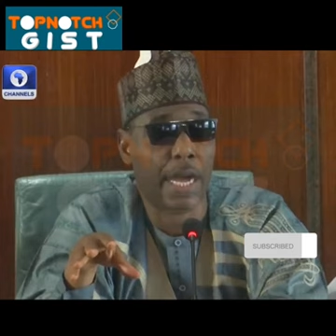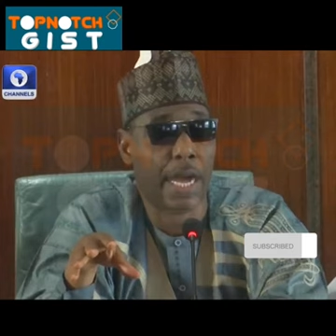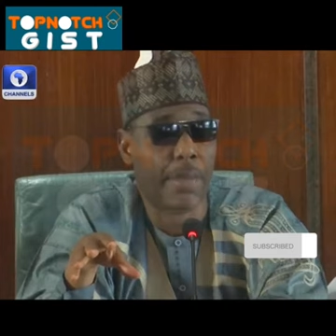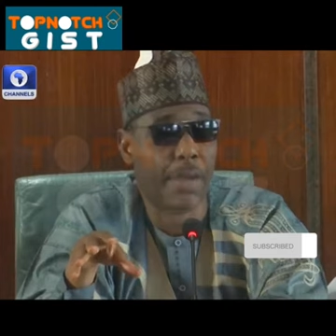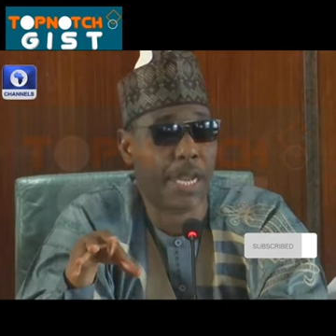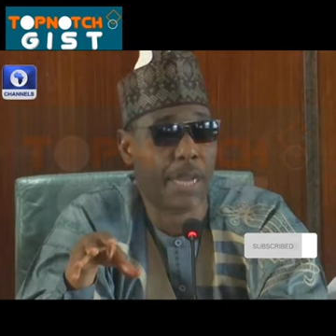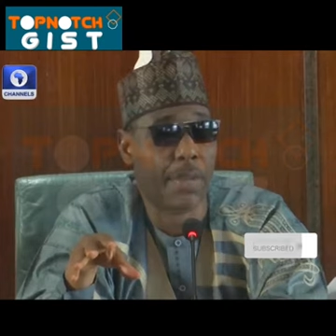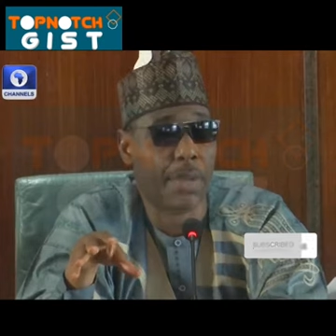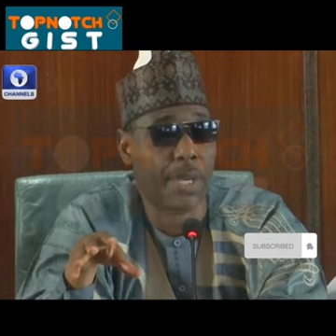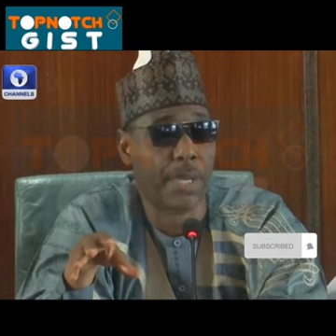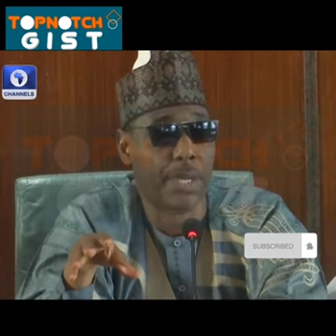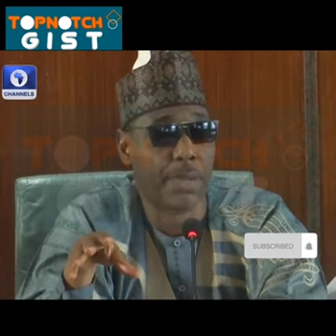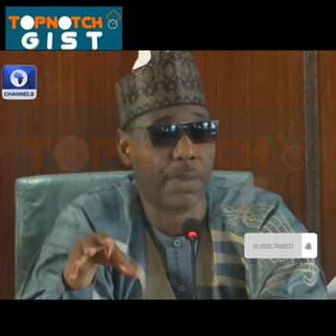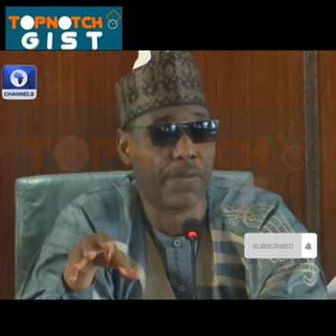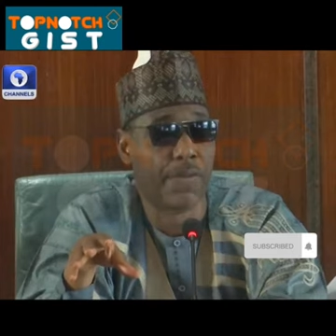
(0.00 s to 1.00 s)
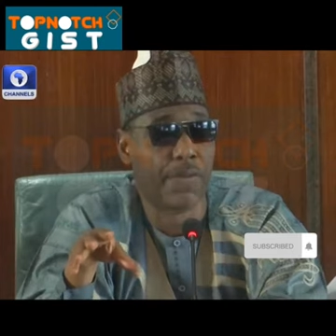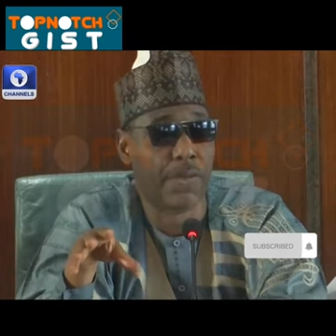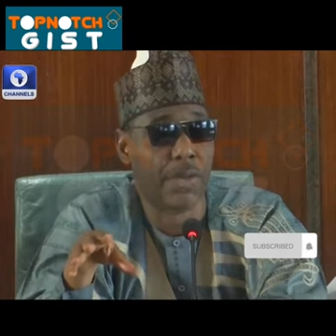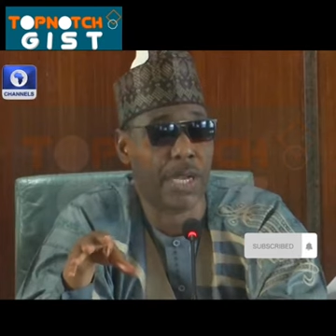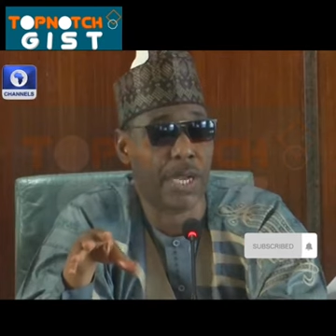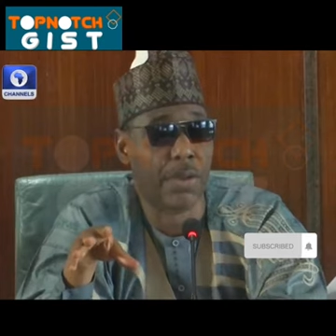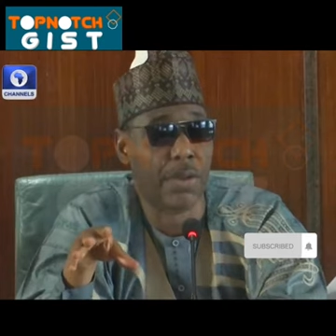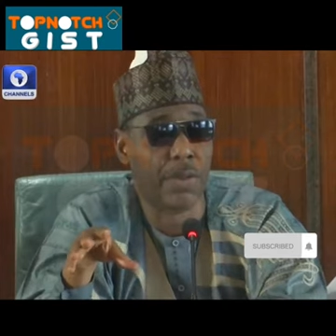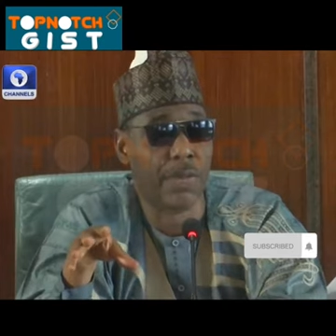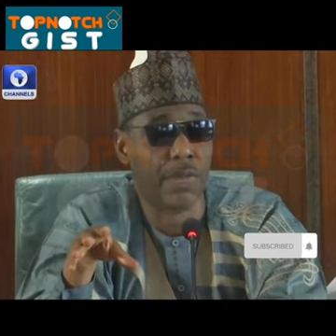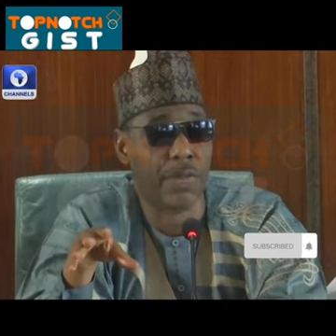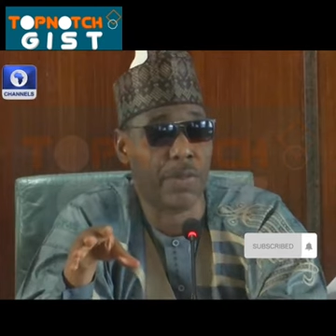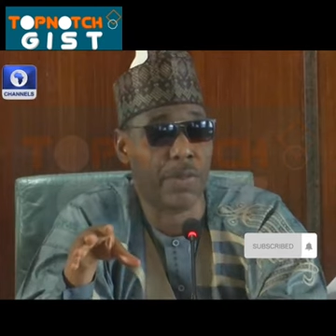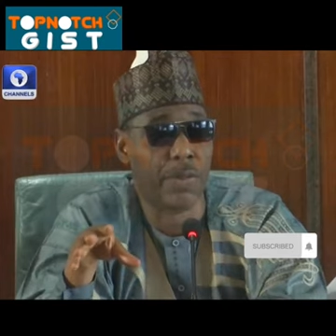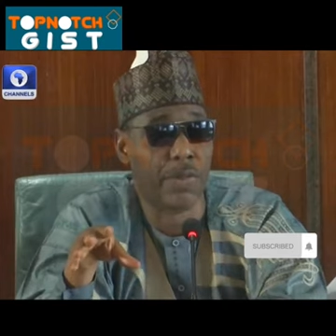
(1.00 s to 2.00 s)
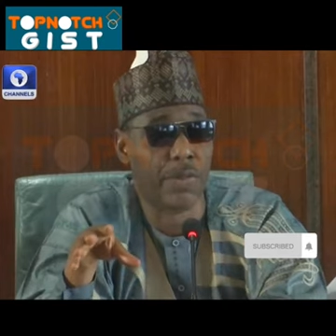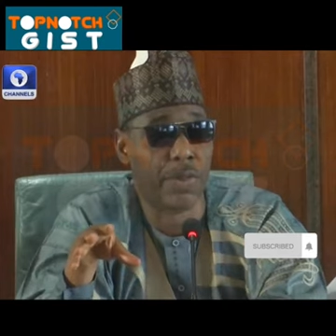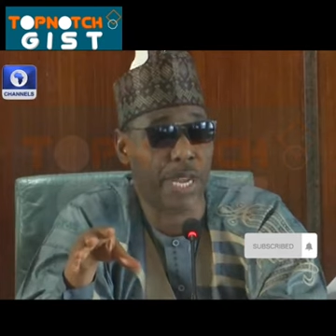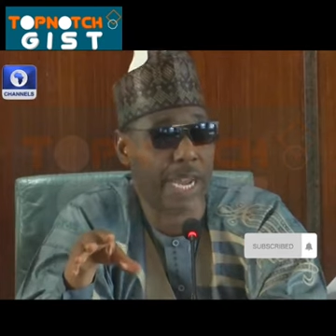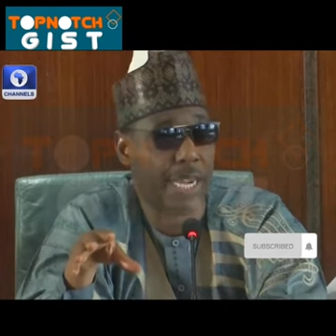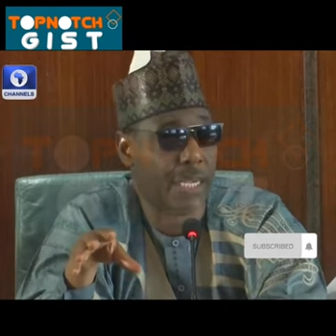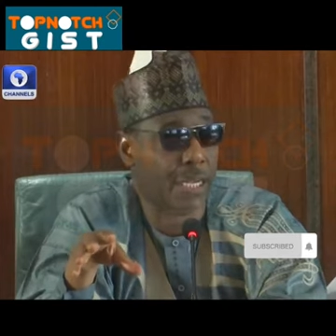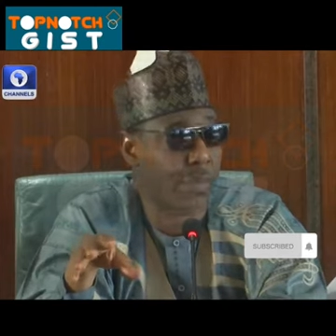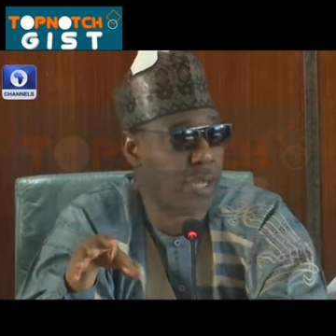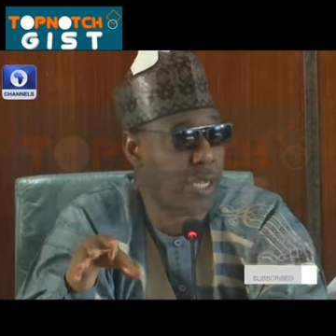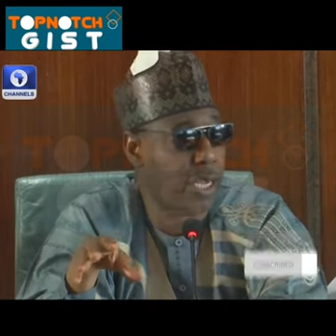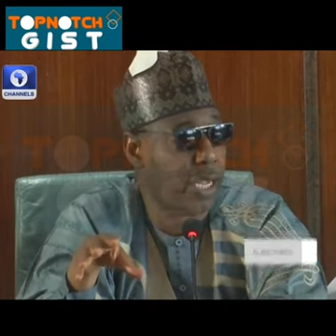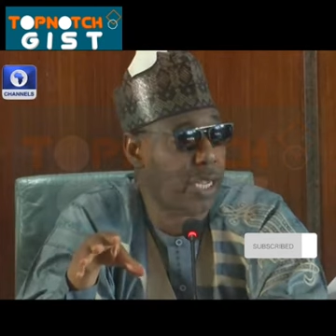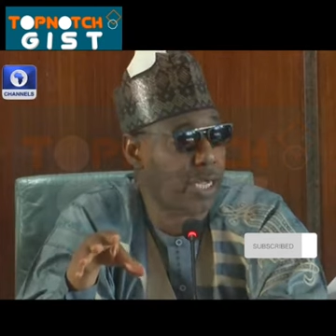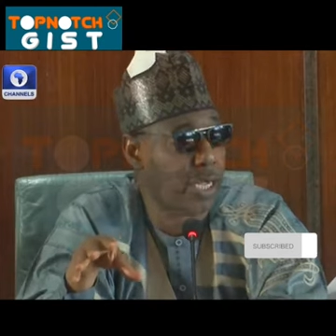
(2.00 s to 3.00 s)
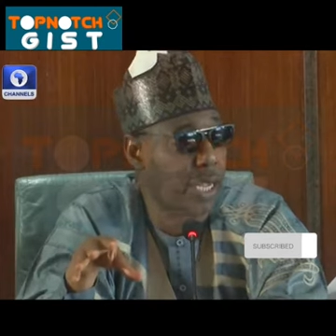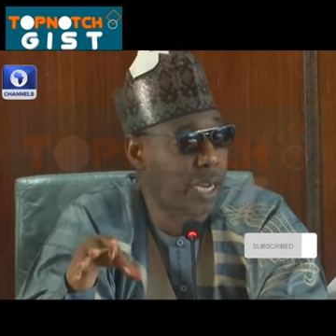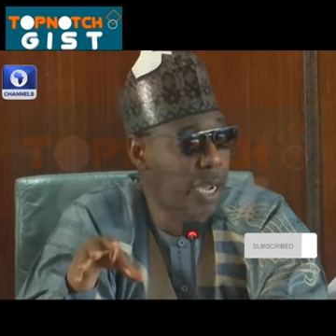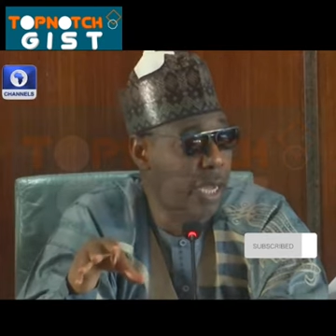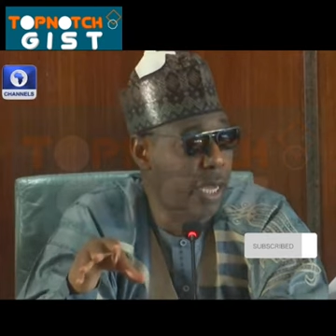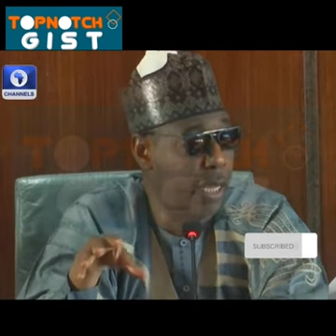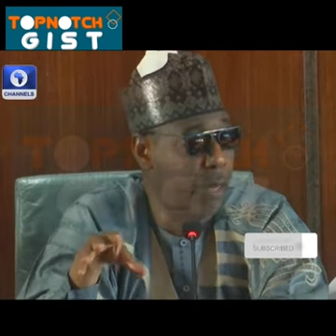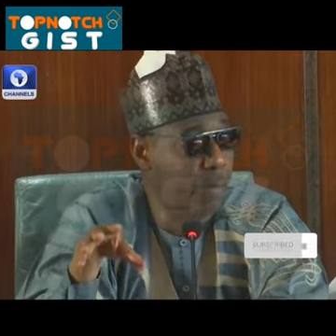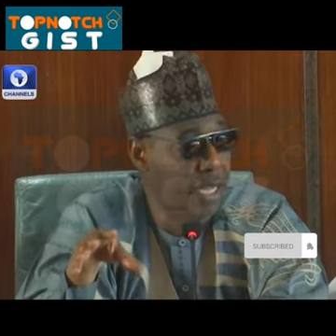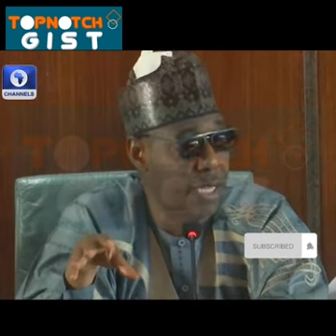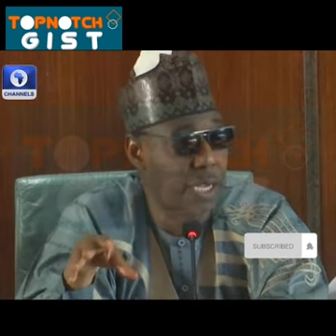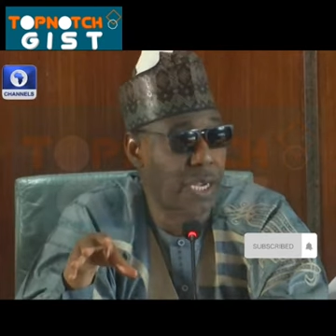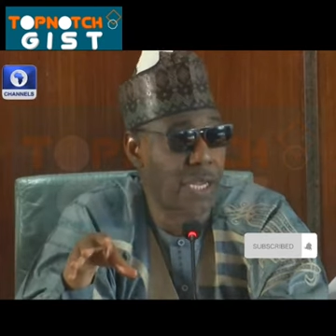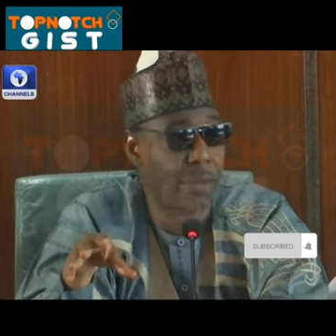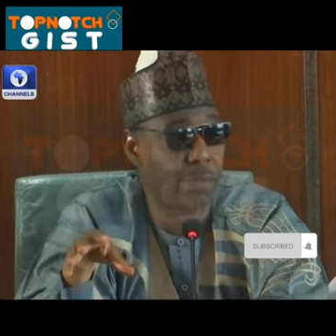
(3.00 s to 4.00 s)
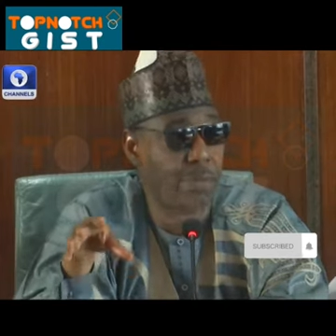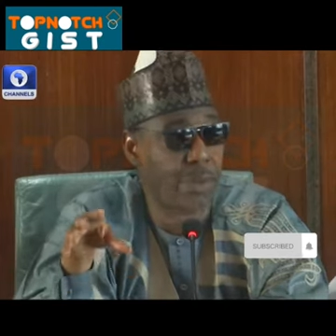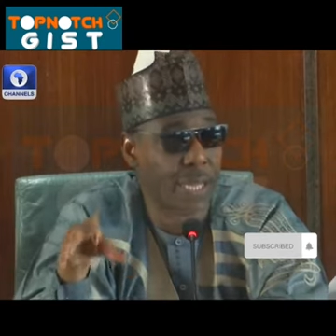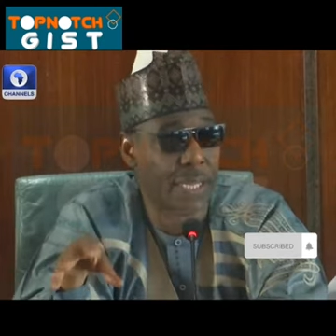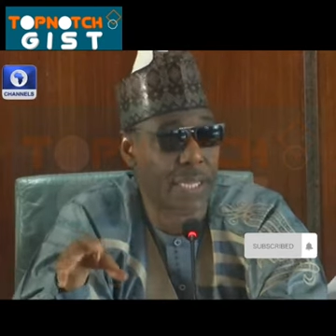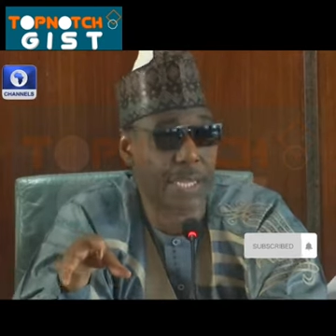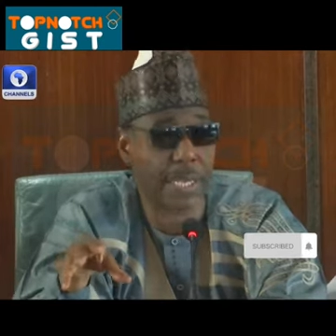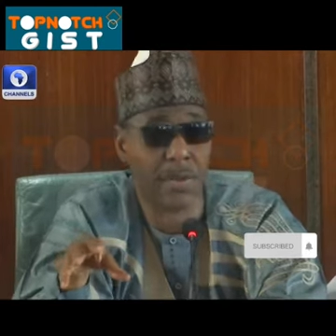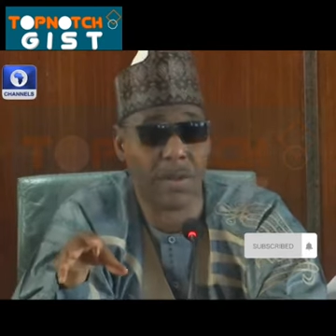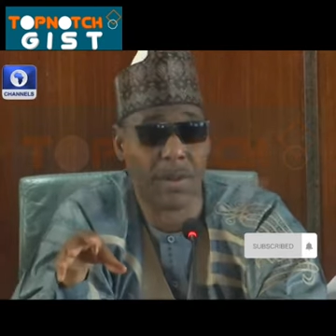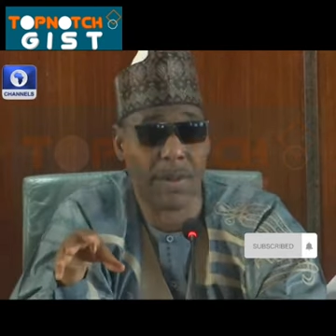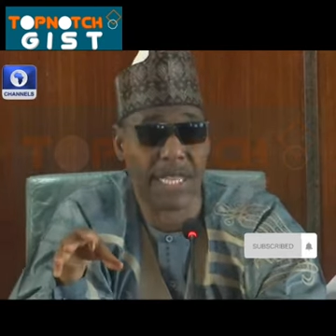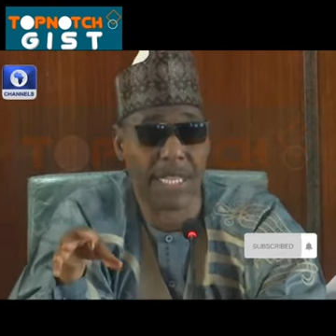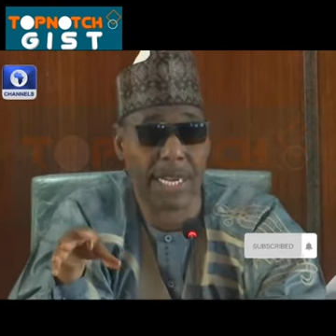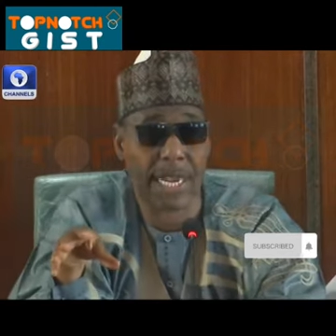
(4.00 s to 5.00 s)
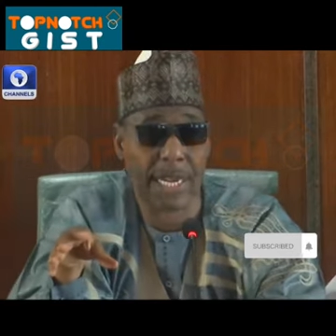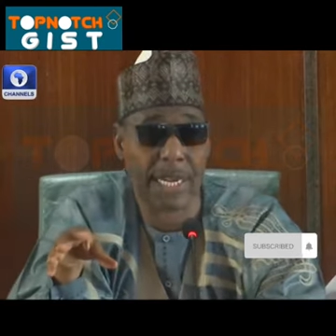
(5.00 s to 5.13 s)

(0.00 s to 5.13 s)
availability of food and non-food items in Nigeria, especially investing in commercial